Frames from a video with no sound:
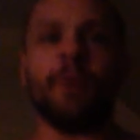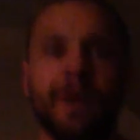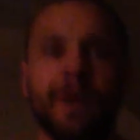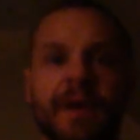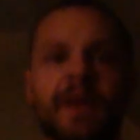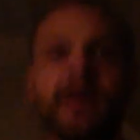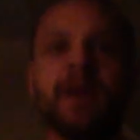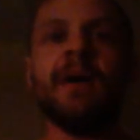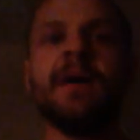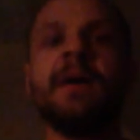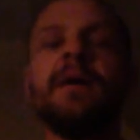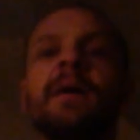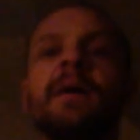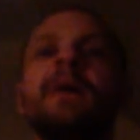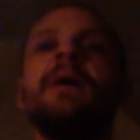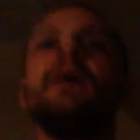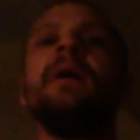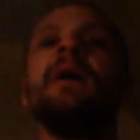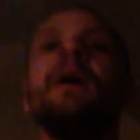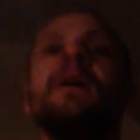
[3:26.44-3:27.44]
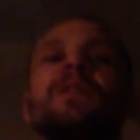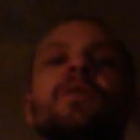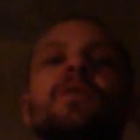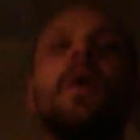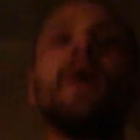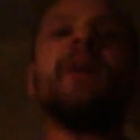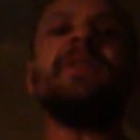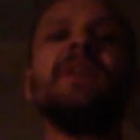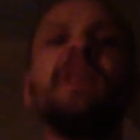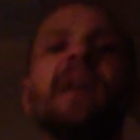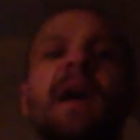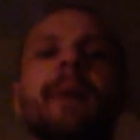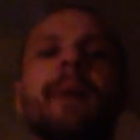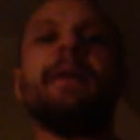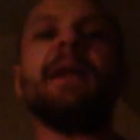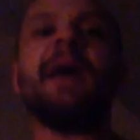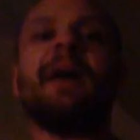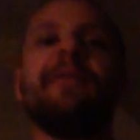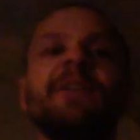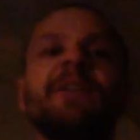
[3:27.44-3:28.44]
morning. Twice a day I've
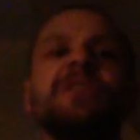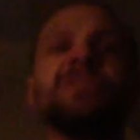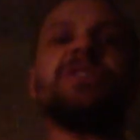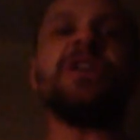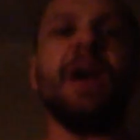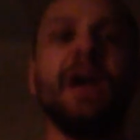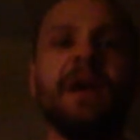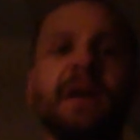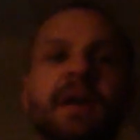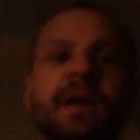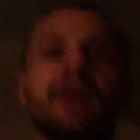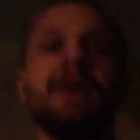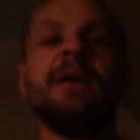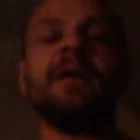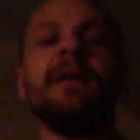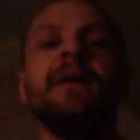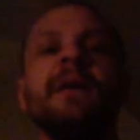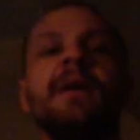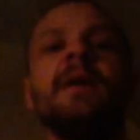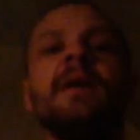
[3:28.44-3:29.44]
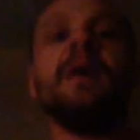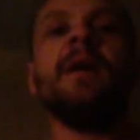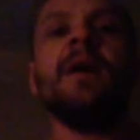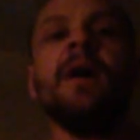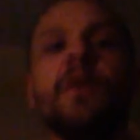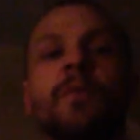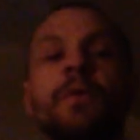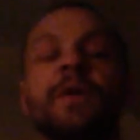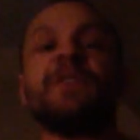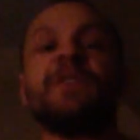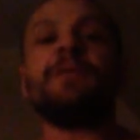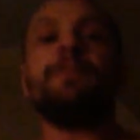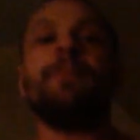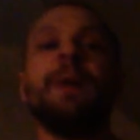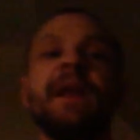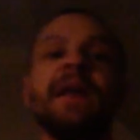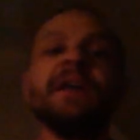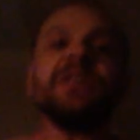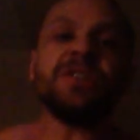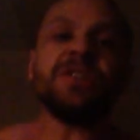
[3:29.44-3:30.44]
been having a shake with
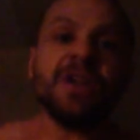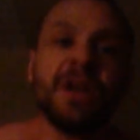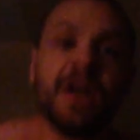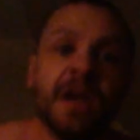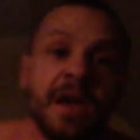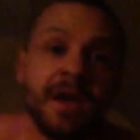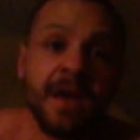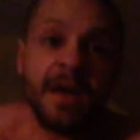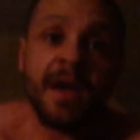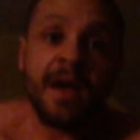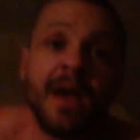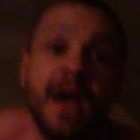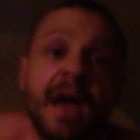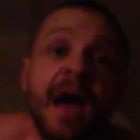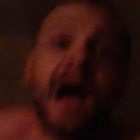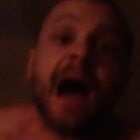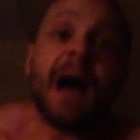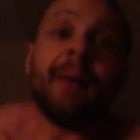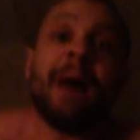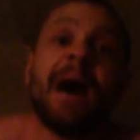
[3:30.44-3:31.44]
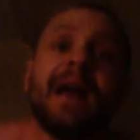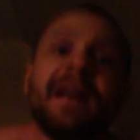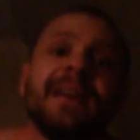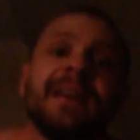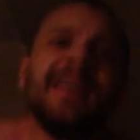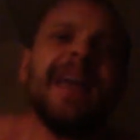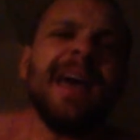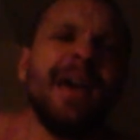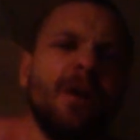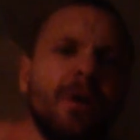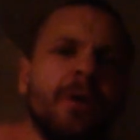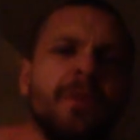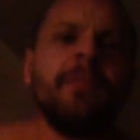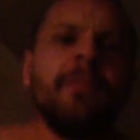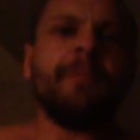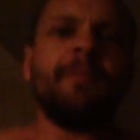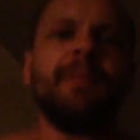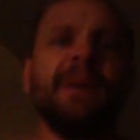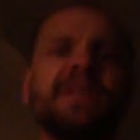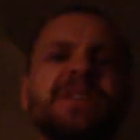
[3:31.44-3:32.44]
spinach. I'm out of kale.
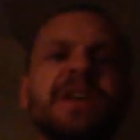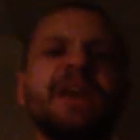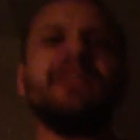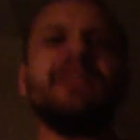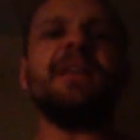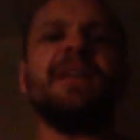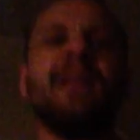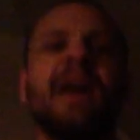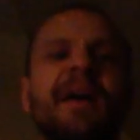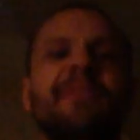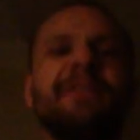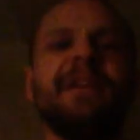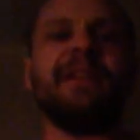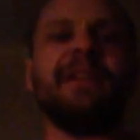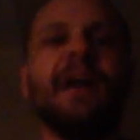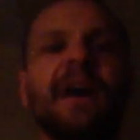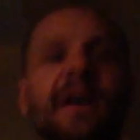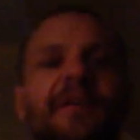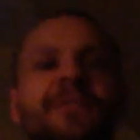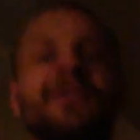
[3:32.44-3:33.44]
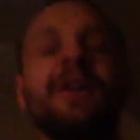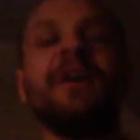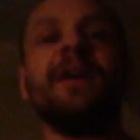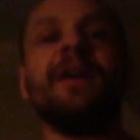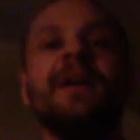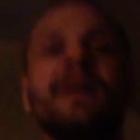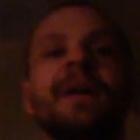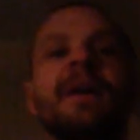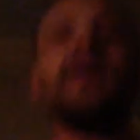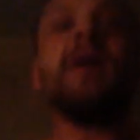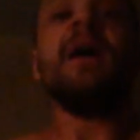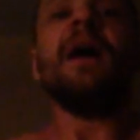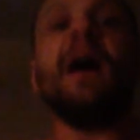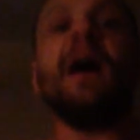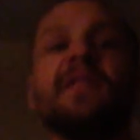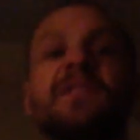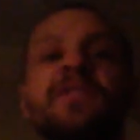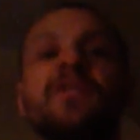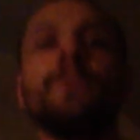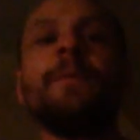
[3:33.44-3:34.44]
BJ's didn't have any left.
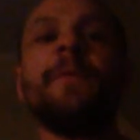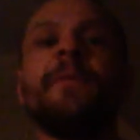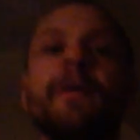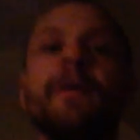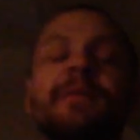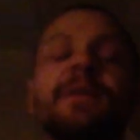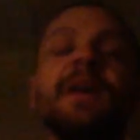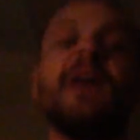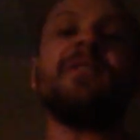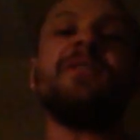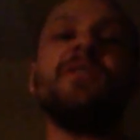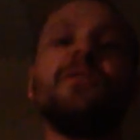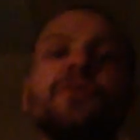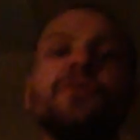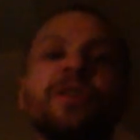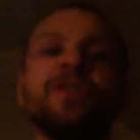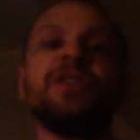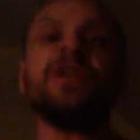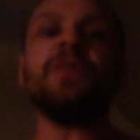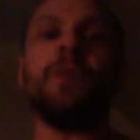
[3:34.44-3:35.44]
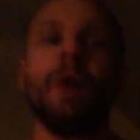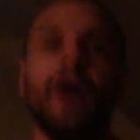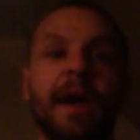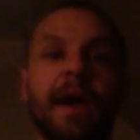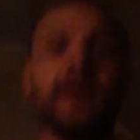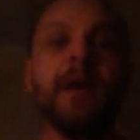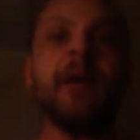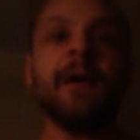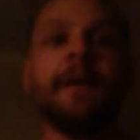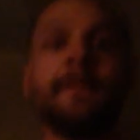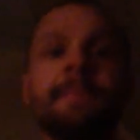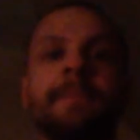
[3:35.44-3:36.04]
A scoop of MTS Nutrition Whey,